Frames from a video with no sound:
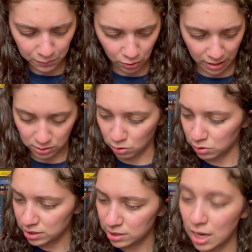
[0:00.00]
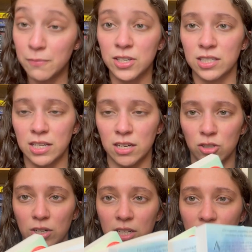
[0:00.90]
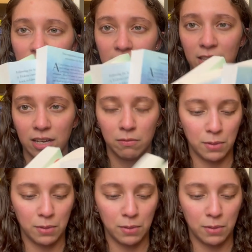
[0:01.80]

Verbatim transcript: Okay, so this is obviously a trilogy, I think,